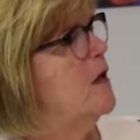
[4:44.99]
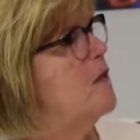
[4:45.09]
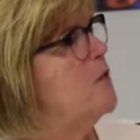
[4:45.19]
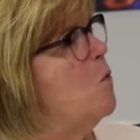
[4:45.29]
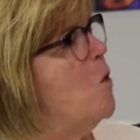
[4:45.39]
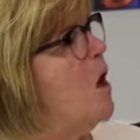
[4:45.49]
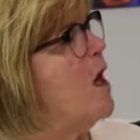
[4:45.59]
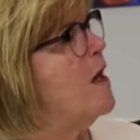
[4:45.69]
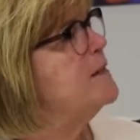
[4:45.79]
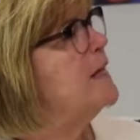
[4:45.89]
The
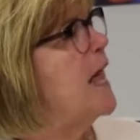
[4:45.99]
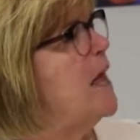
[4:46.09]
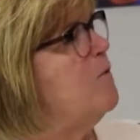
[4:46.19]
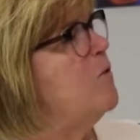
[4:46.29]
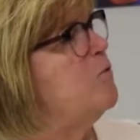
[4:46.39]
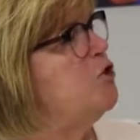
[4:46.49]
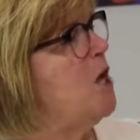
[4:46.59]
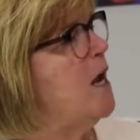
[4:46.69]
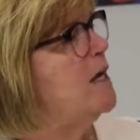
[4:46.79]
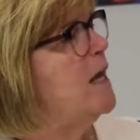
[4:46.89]
Wahs came from
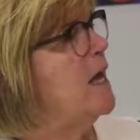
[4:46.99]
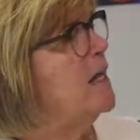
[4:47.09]
China a